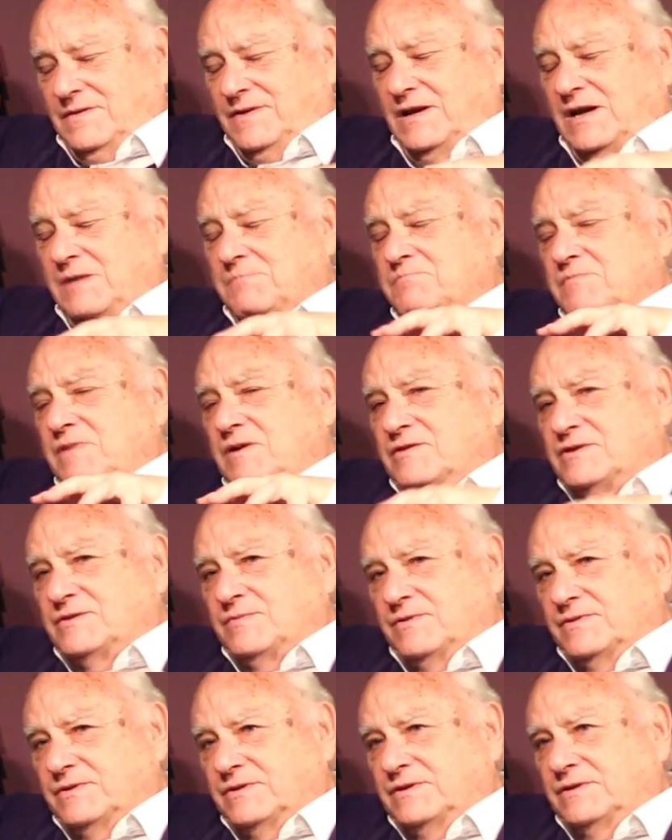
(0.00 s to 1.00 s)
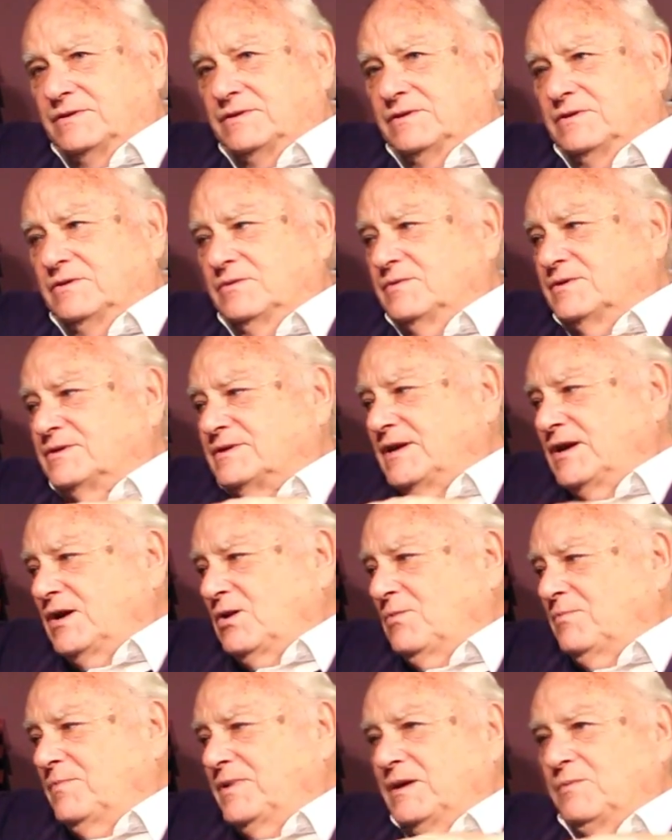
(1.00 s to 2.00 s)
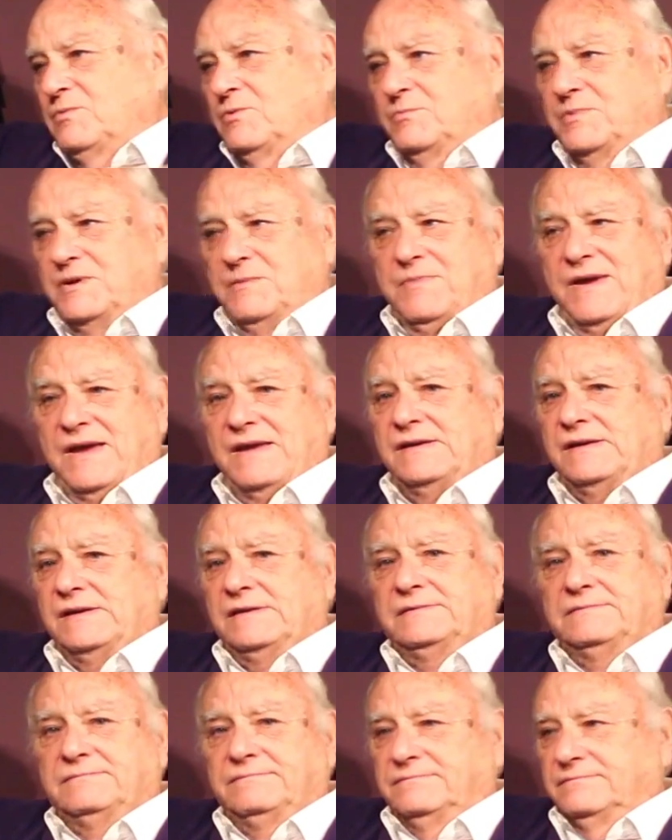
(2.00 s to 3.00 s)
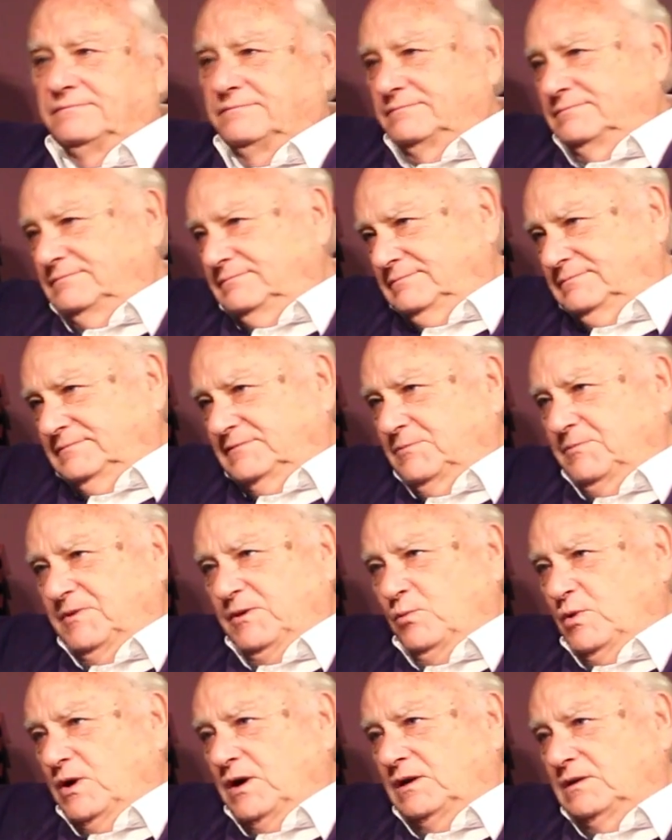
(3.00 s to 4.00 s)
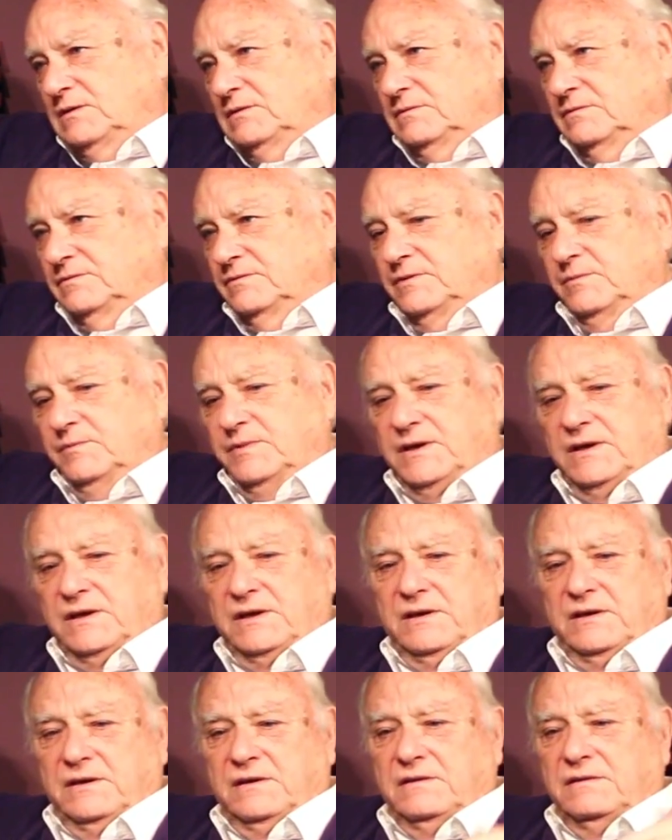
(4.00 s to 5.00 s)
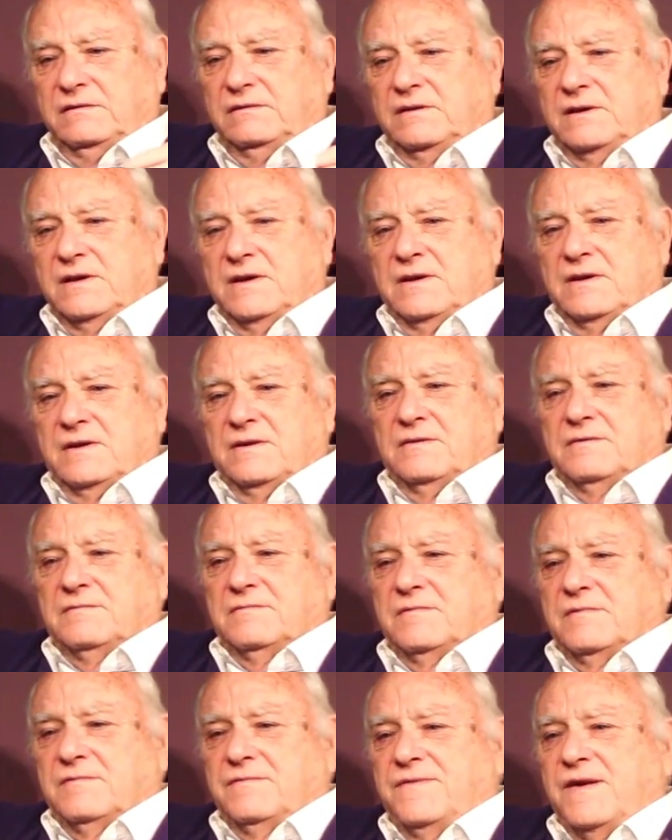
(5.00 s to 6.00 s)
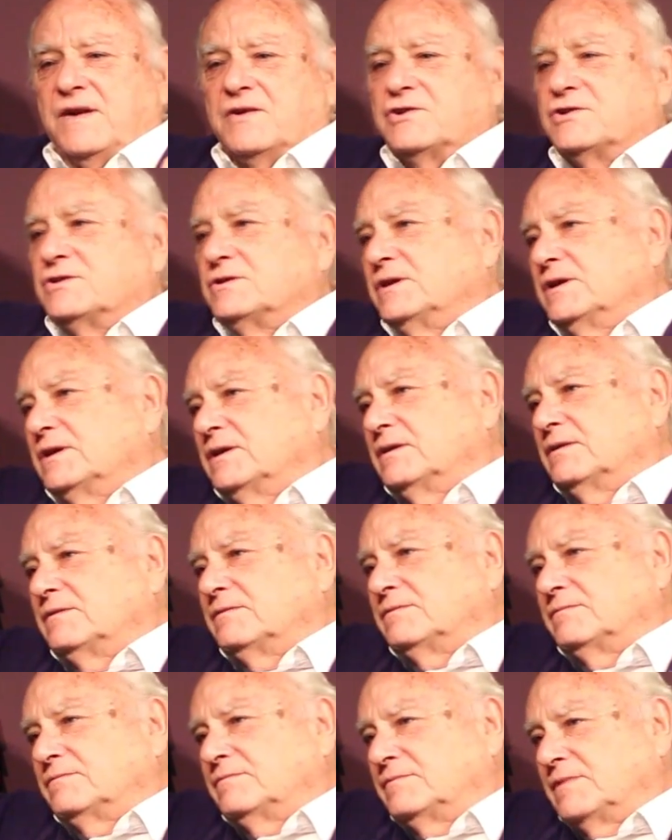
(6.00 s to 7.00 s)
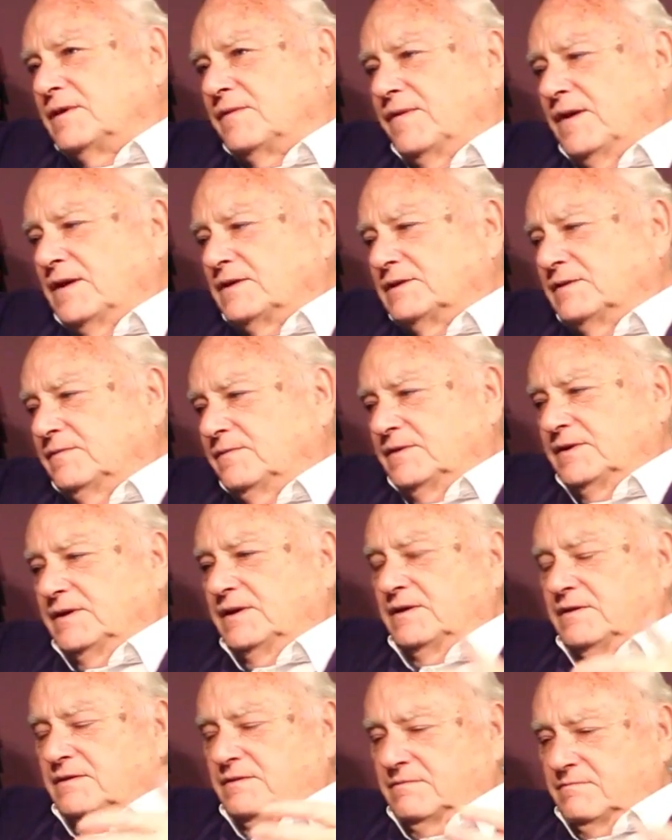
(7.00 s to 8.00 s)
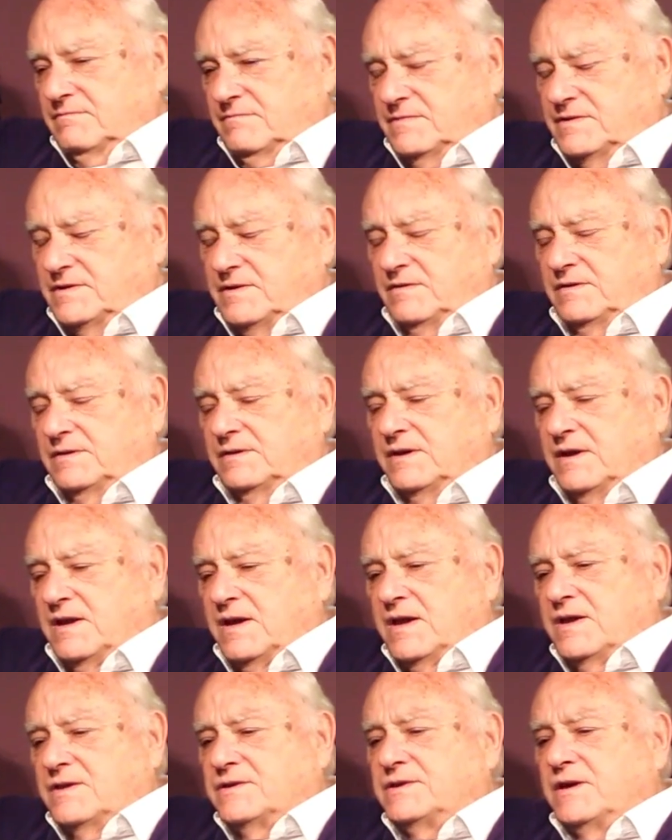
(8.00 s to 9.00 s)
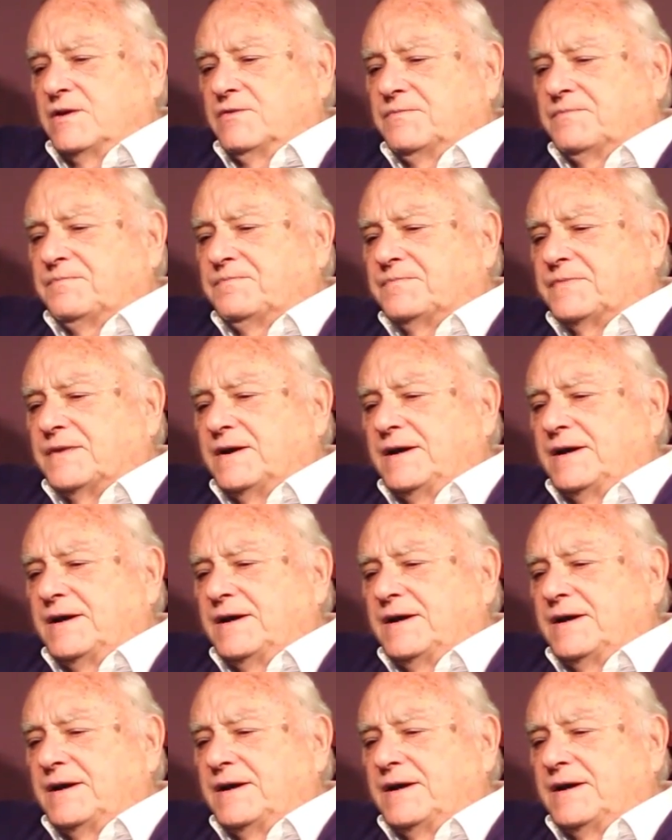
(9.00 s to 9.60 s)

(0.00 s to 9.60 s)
the thing I most wanted to do was to help people be better, to be well, to be functioning effectively, and so on. So